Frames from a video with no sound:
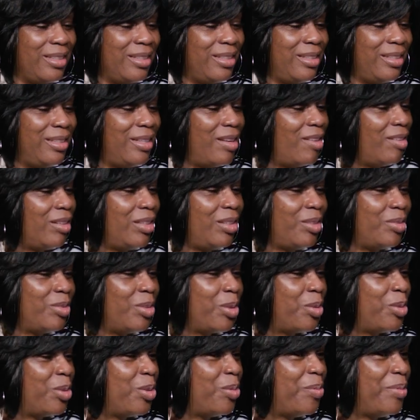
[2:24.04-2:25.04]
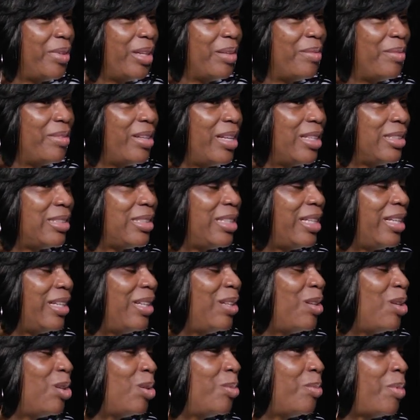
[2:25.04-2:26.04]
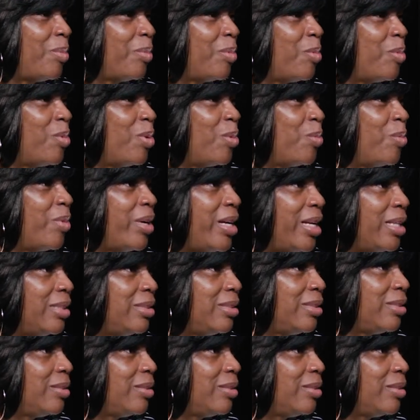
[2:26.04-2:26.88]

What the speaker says: don't even recruit me. I'm not staying home. I'm going west.